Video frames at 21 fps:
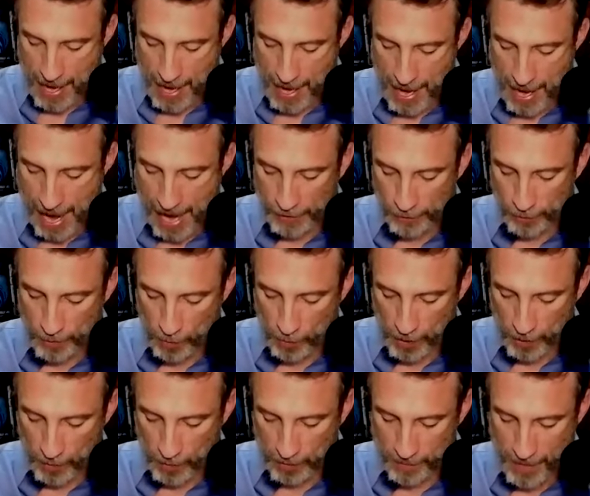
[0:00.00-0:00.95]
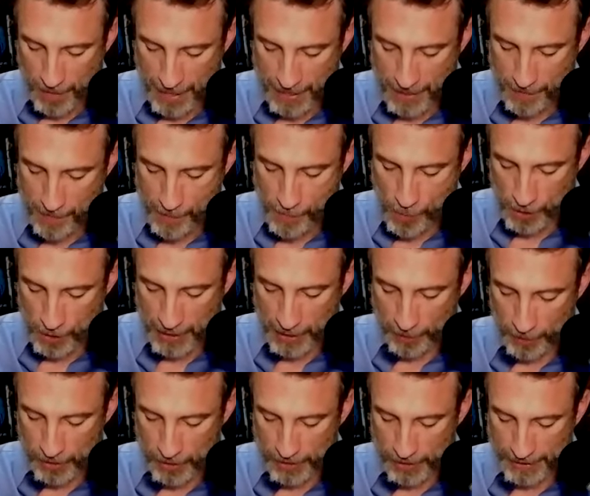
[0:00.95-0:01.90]
as we work with many
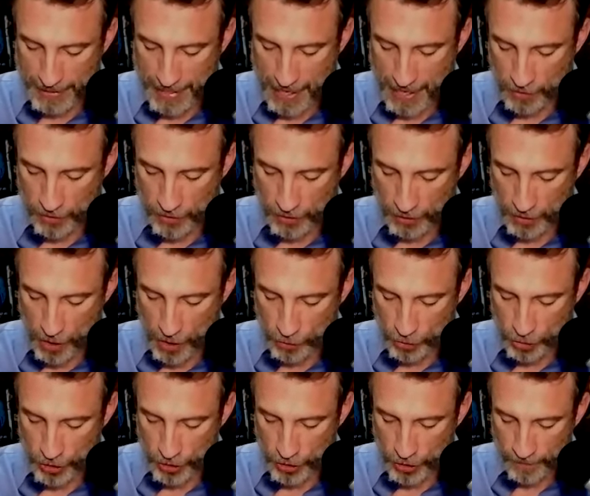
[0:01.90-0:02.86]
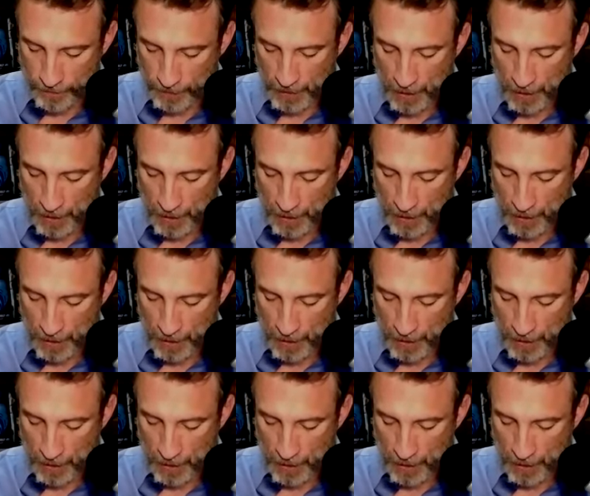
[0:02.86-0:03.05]
bookkeepers and accountants and coaches,